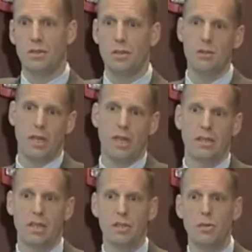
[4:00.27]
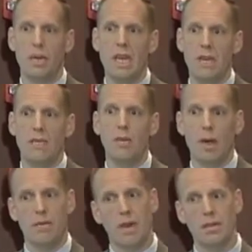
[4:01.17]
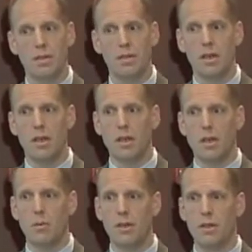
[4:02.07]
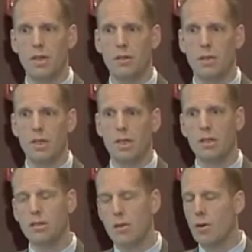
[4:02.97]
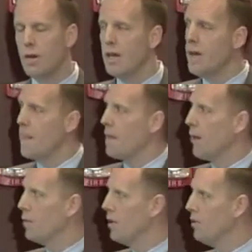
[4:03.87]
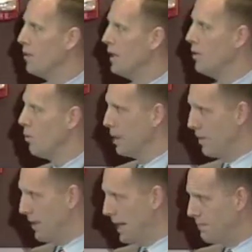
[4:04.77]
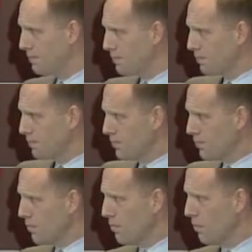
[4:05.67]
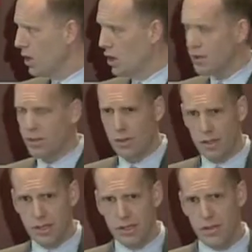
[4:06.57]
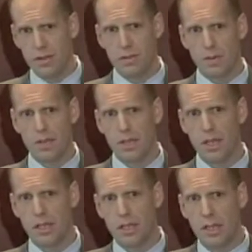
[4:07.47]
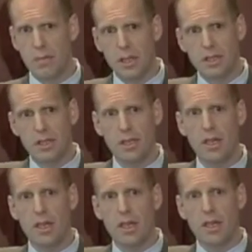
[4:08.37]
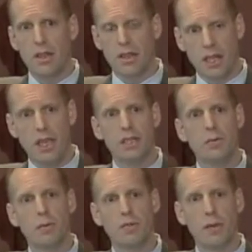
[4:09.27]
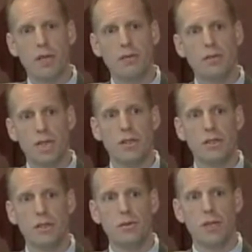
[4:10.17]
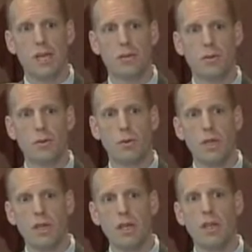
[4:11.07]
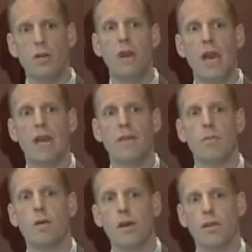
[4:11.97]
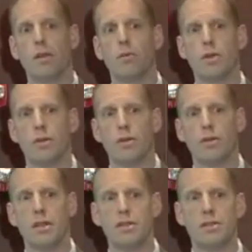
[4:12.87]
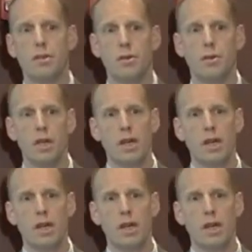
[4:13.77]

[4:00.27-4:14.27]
and use tax issue if you have nexus with the district. And so I wanted to make you aware of that. Also, in Stephen's presentation, he mentioned the changes with respect to sales and use tax reporting. You have a monthly return that is due.